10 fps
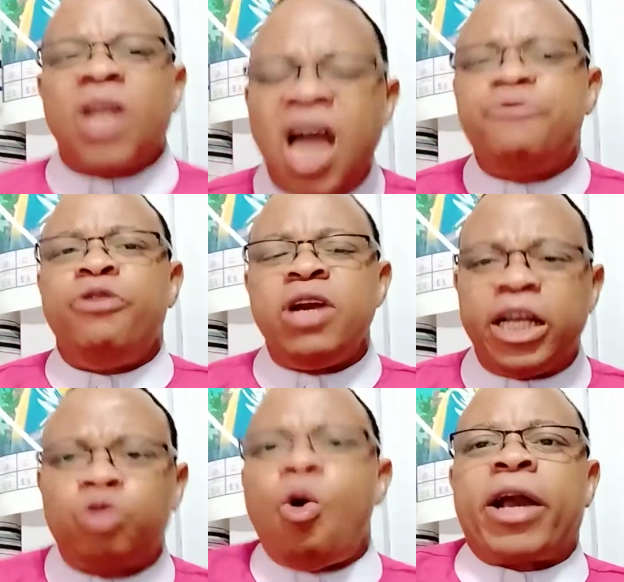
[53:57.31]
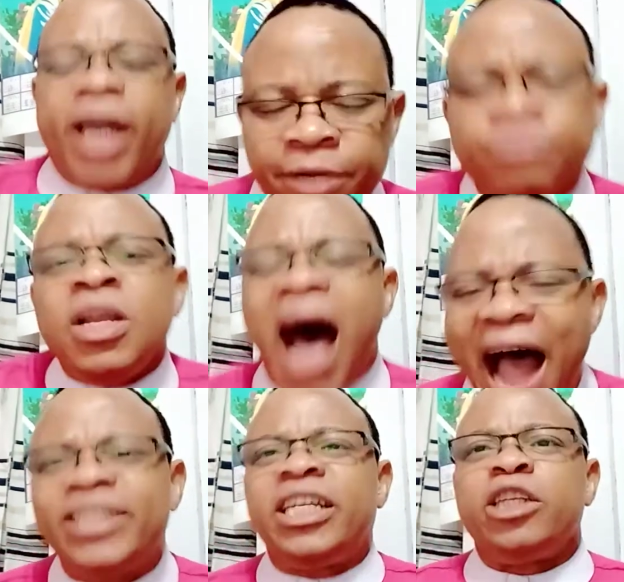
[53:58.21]
Evil networking.
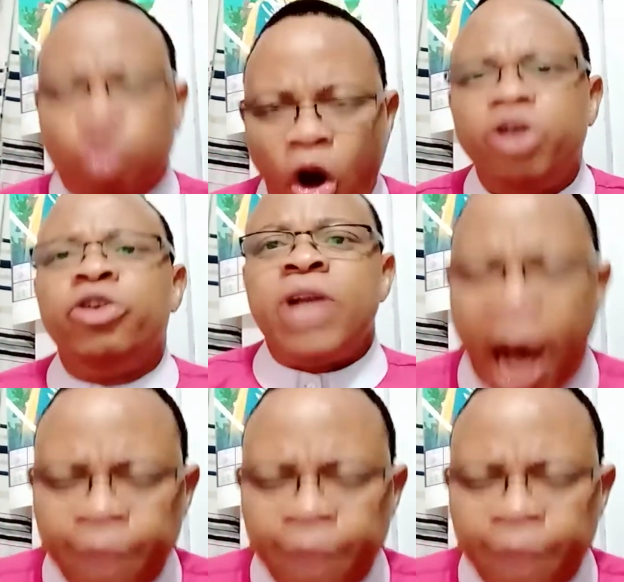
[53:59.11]
I destroy you now.